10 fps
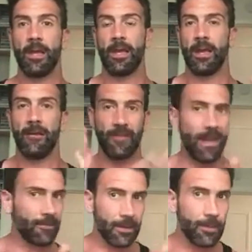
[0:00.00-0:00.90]
And if you
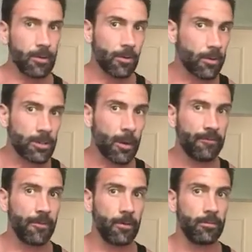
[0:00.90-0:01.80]
have a computer or a
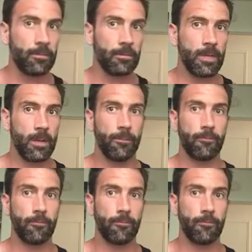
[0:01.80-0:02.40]
smartphone, it